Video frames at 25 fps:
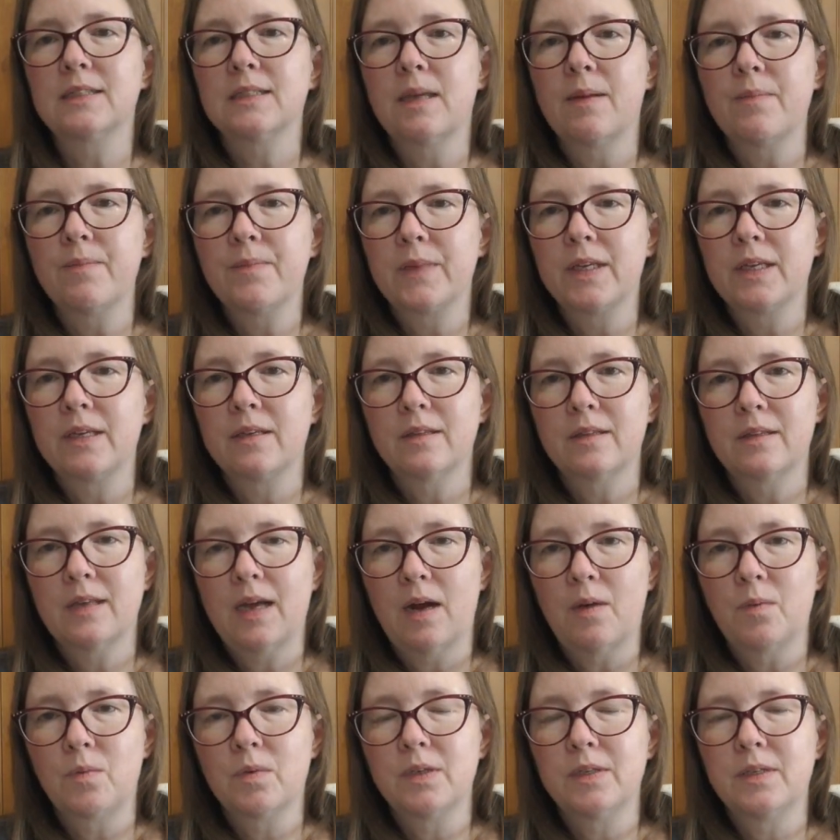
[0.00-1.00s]
something
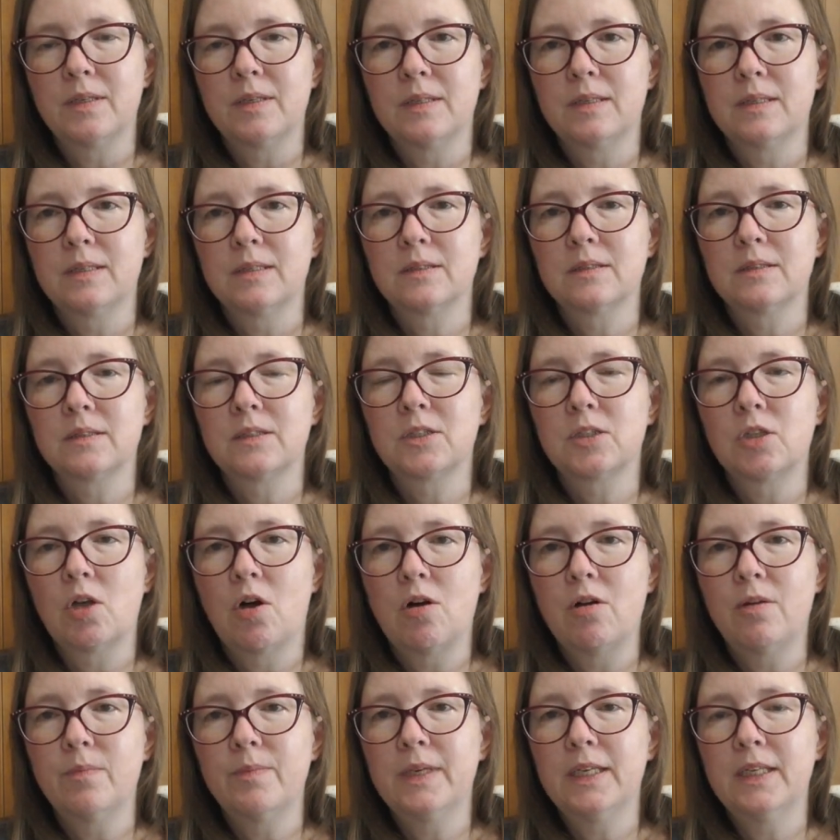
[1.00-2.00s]
that would
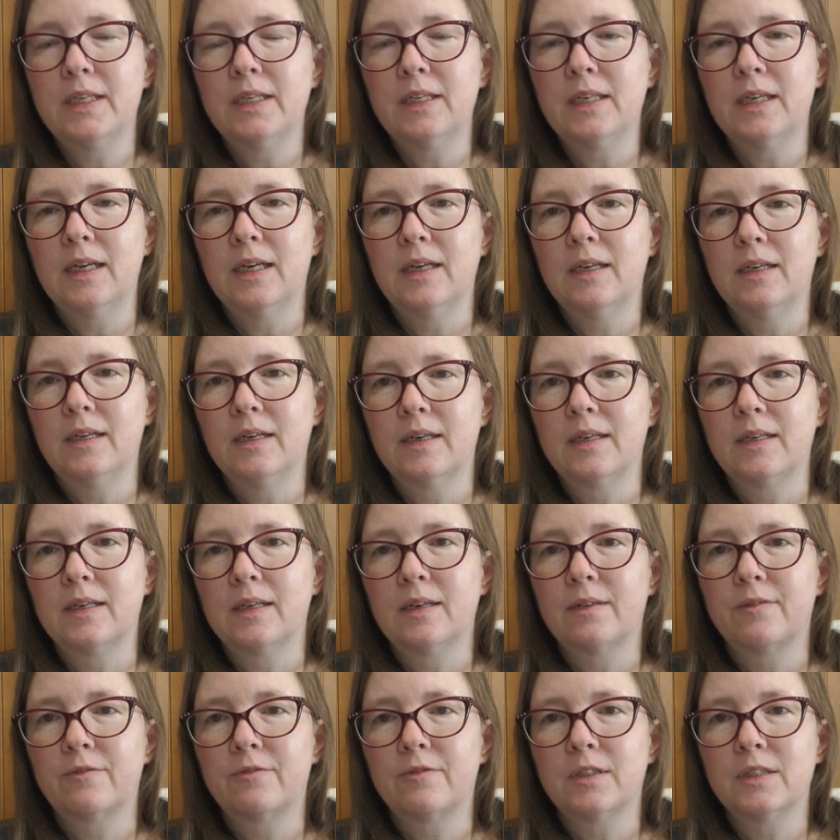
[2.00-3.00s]
stall me, and I'd
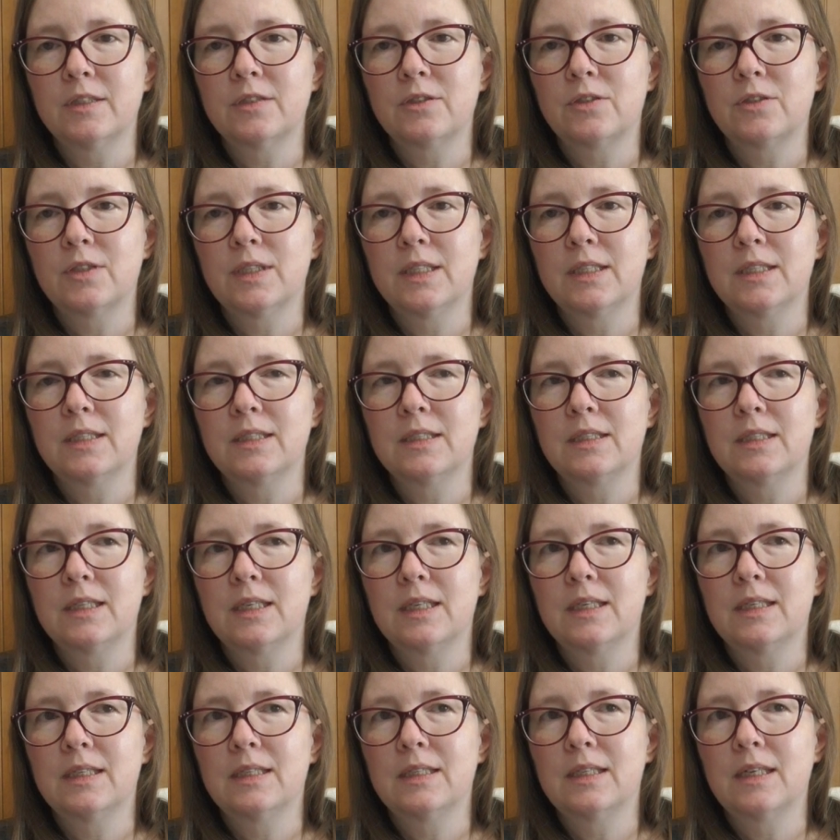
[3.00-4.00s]
get frustrated,
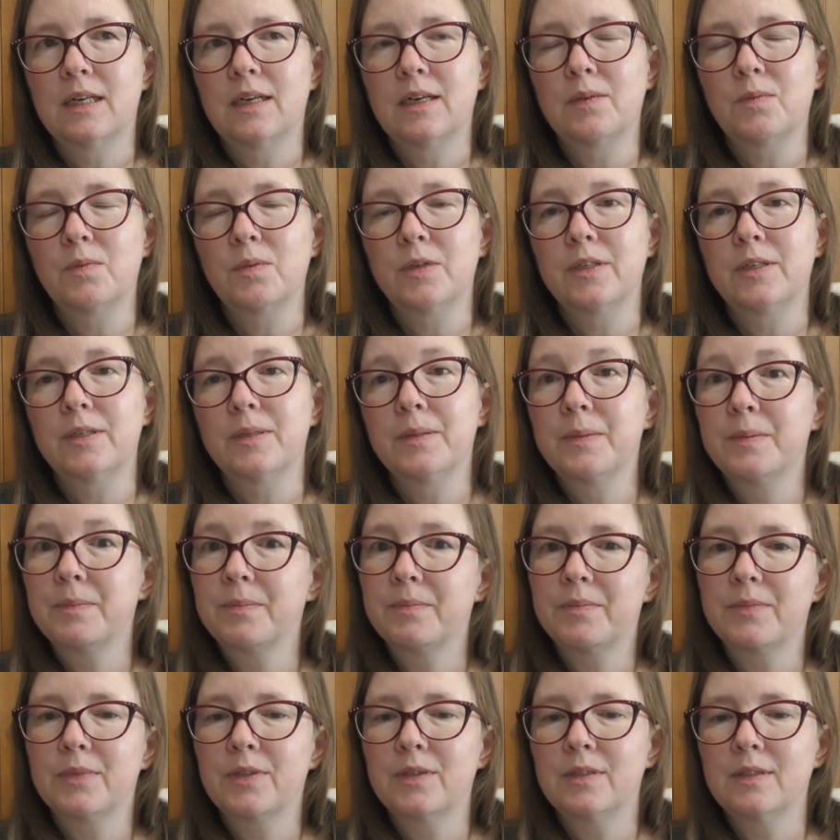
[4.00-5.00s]
and I would
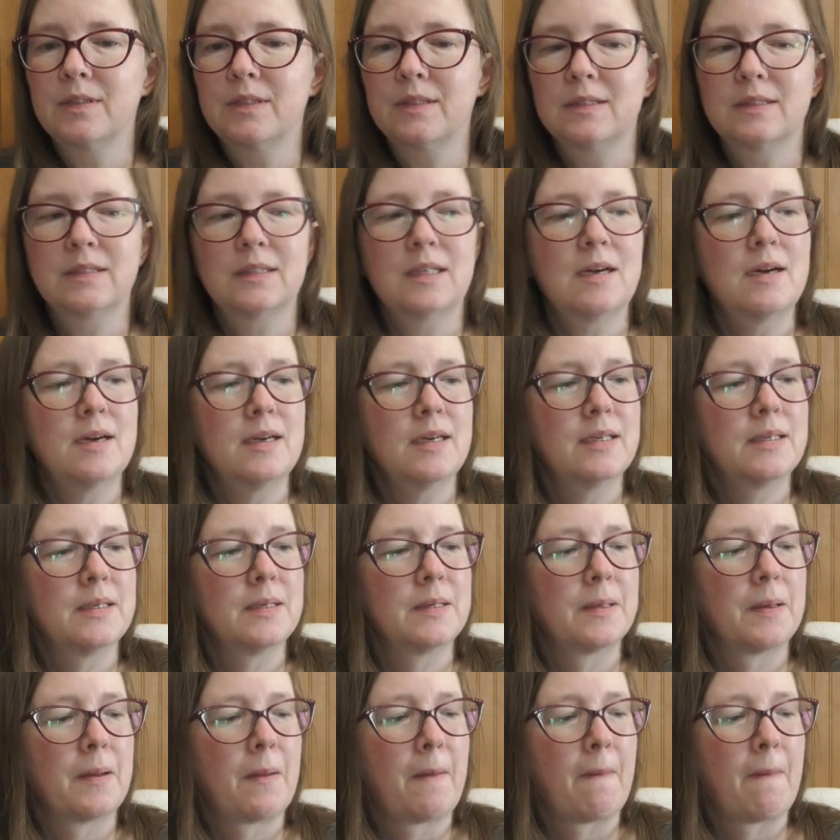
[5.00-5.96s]
put it aside.